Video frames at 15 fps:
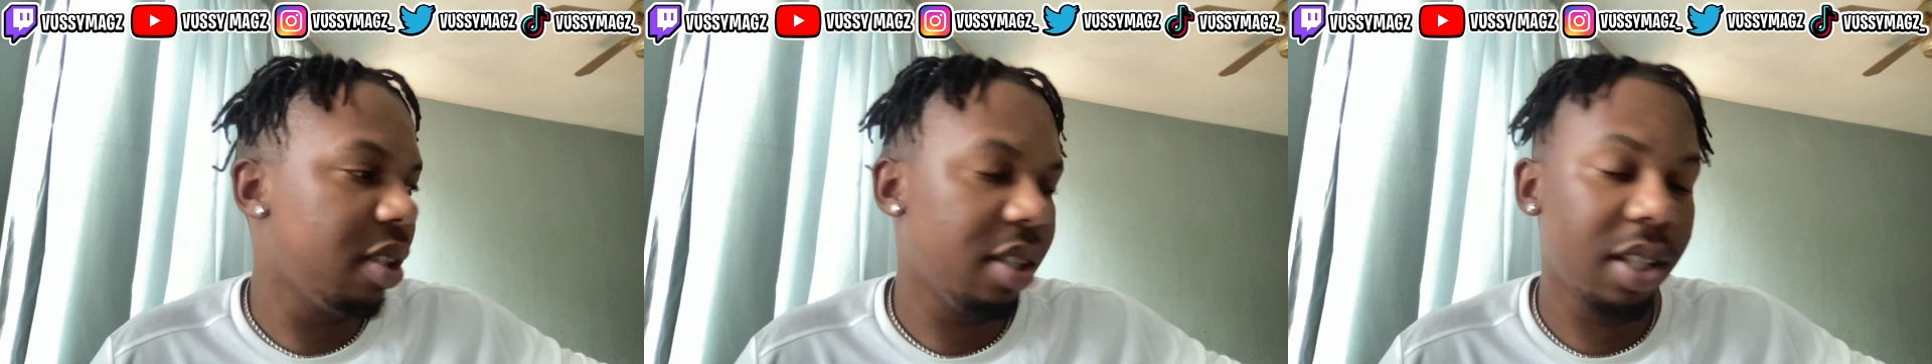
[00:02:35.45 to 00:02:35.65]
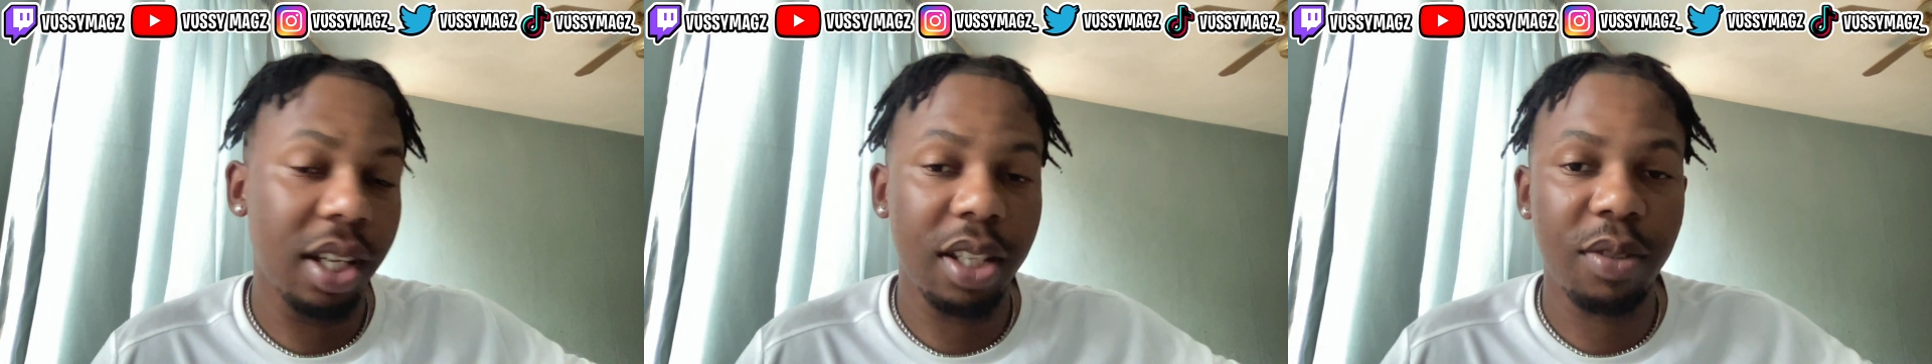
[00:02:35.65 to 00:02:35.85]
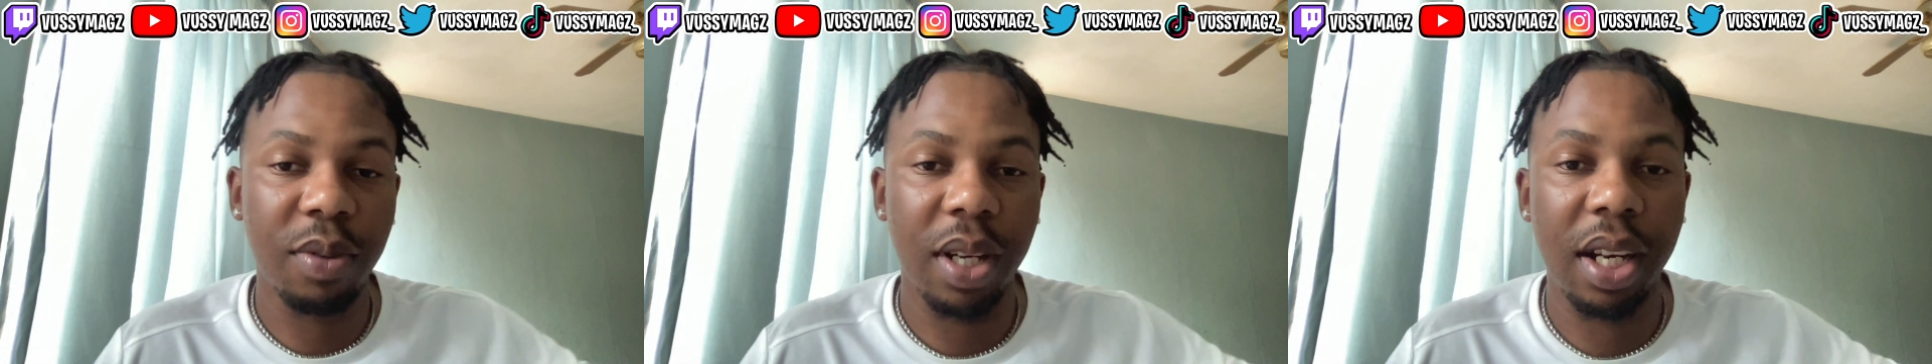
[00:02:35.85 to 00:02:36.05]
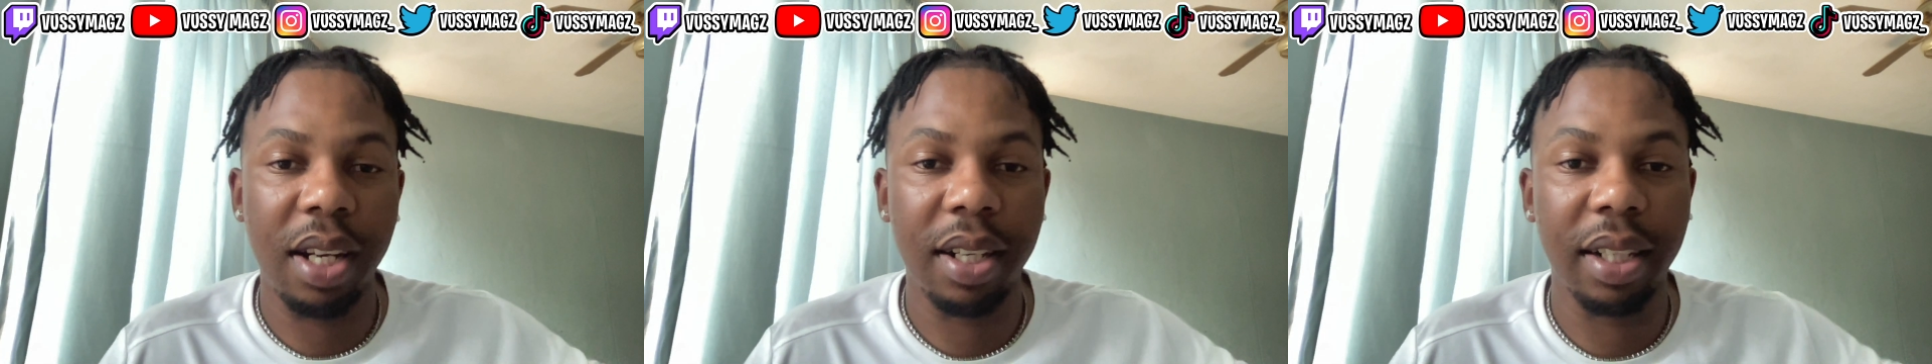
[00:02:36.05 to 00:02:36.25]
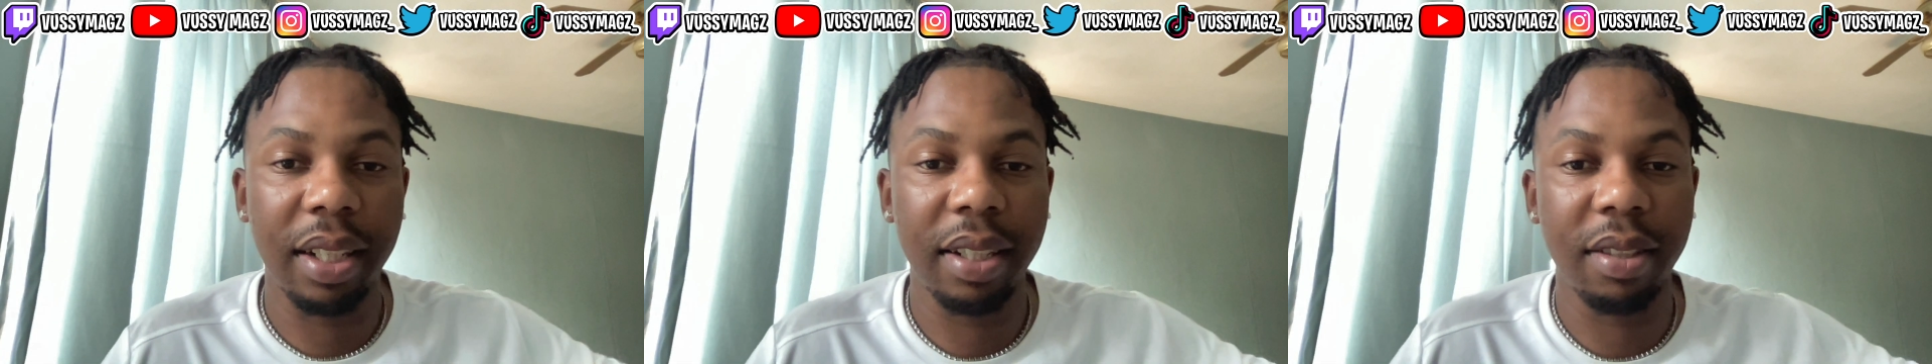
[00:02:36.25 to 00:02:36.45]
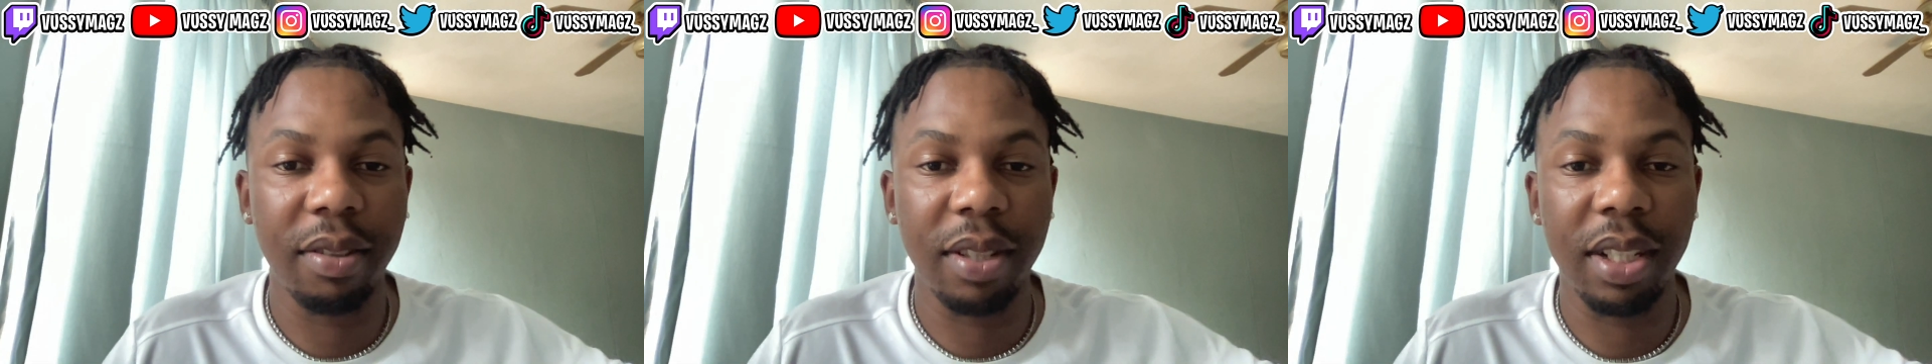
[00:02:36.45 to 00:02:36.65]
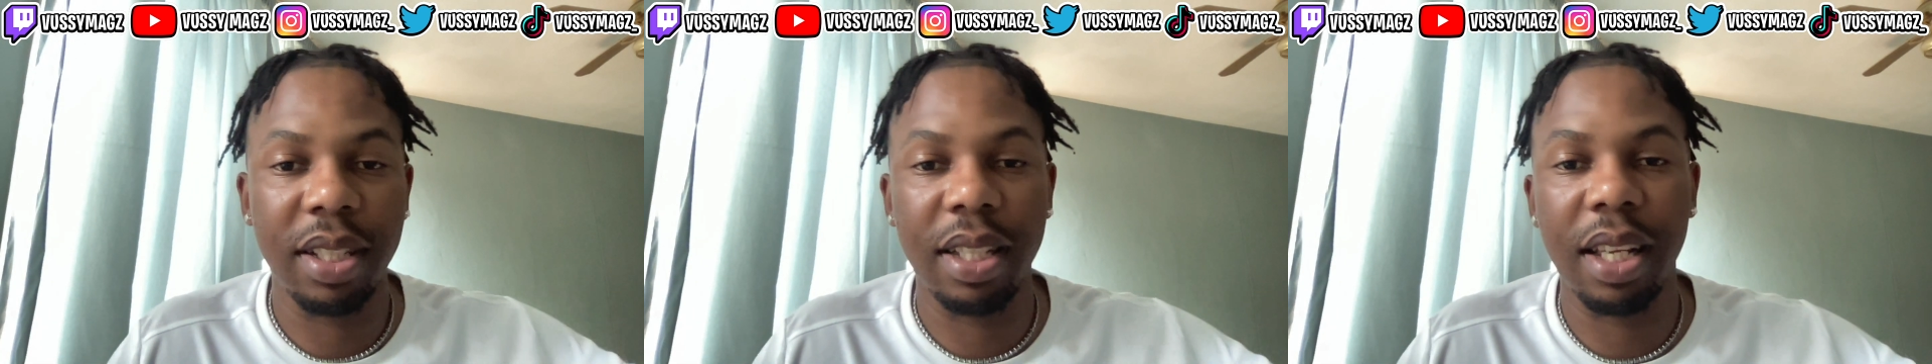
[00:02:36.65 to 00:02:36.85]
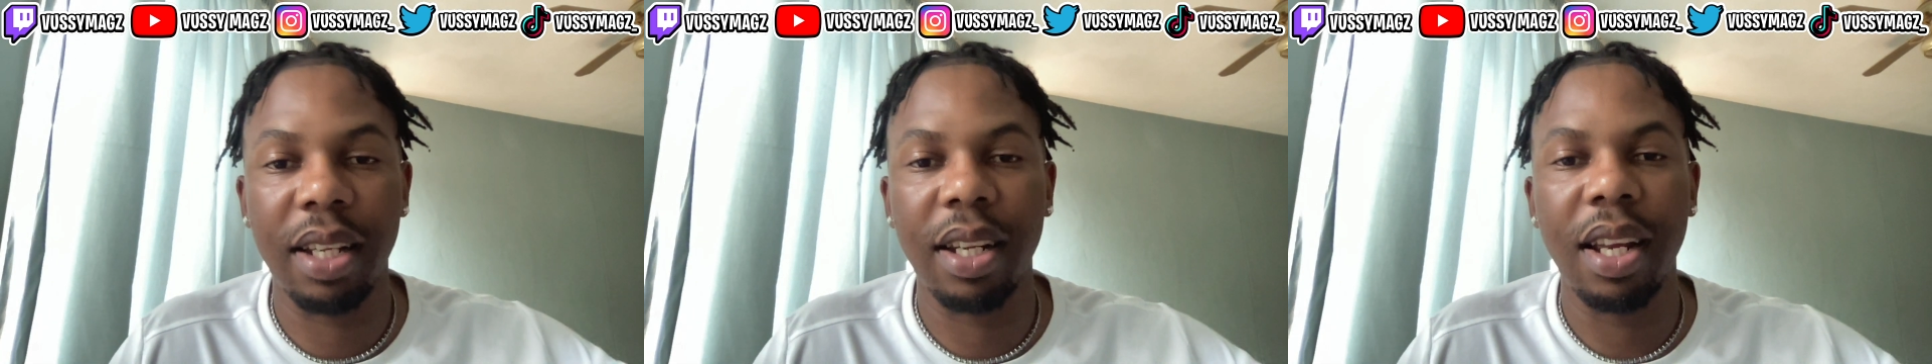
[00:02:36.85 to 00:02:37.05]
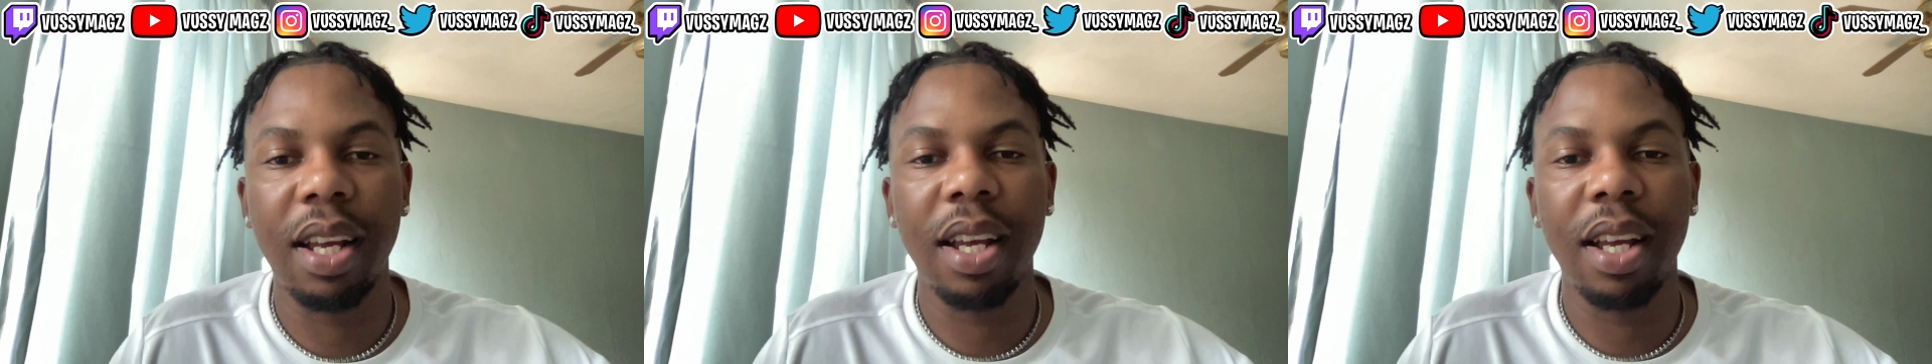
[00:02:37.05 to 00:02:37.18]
Nas 100. You understand?